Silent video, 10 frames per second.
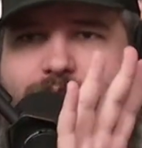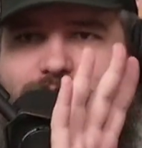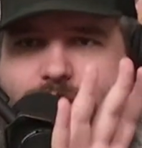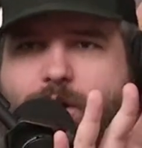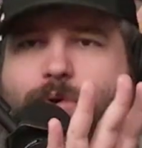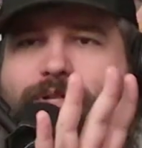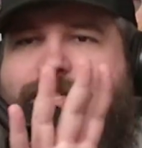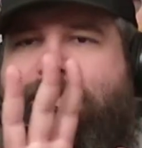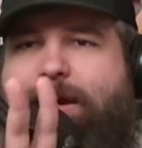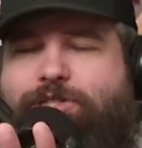Star Wars
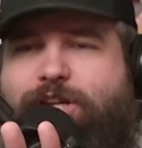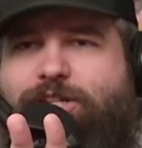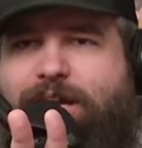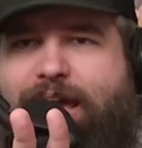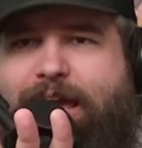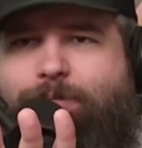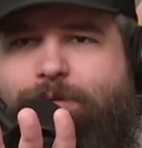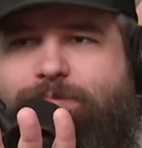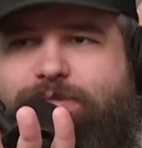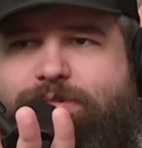did that with J.J.
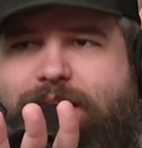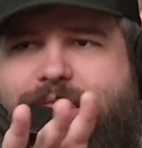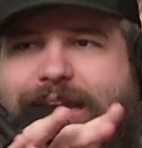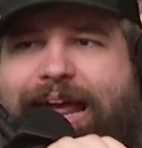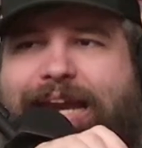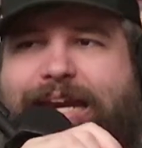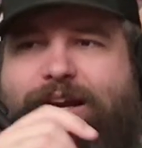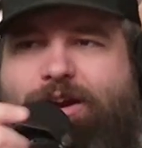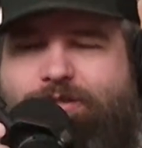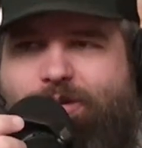Abrams. They then handed
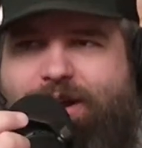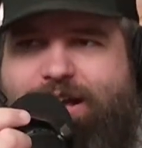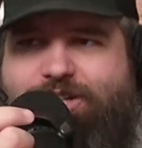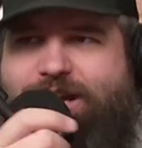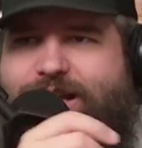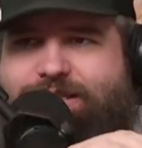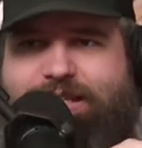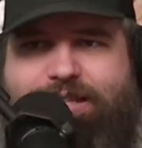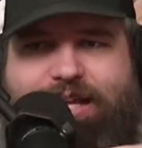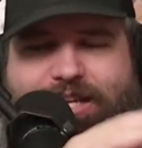it over to Ryan
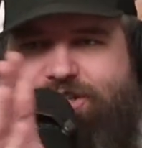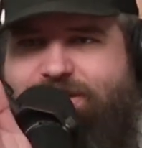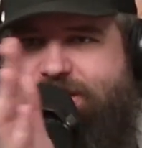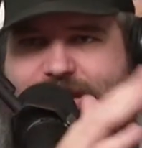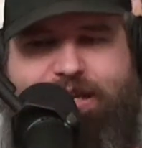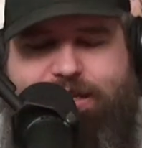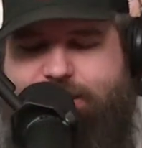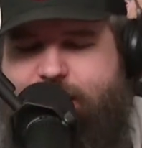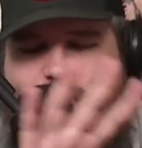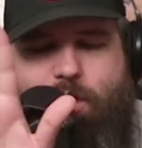Johnson. It
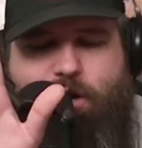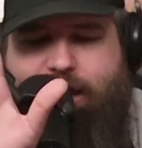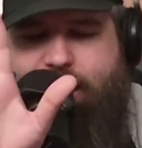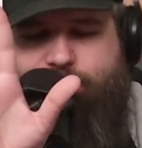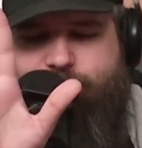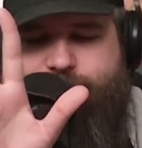didn't work out.